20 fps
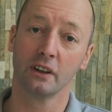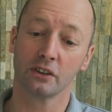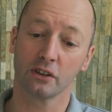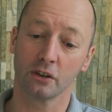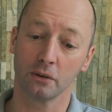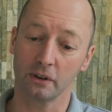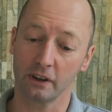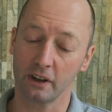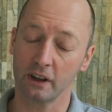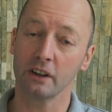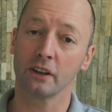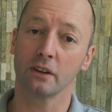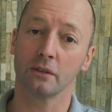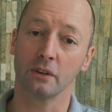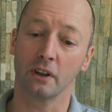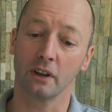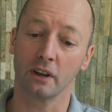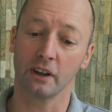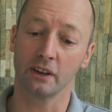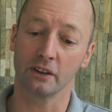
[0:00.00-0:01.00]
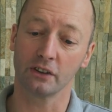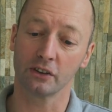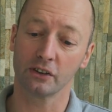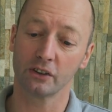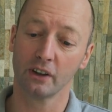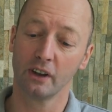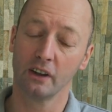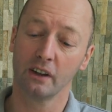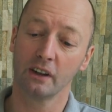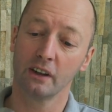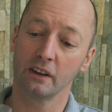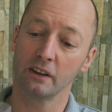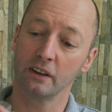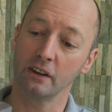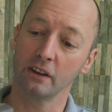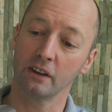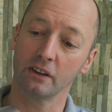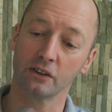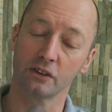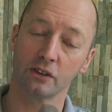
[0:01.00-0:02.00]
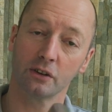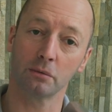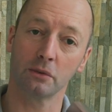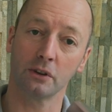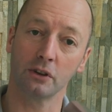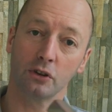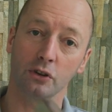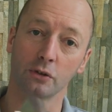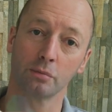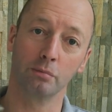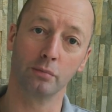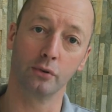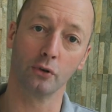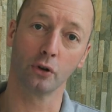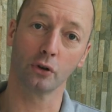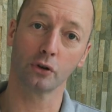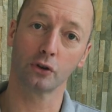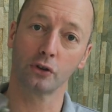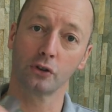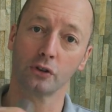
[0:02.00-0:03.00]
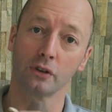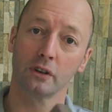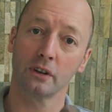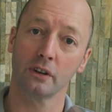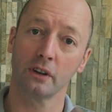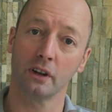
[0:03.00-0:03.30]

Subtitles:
So at the end of your lance, and then you can simply just brush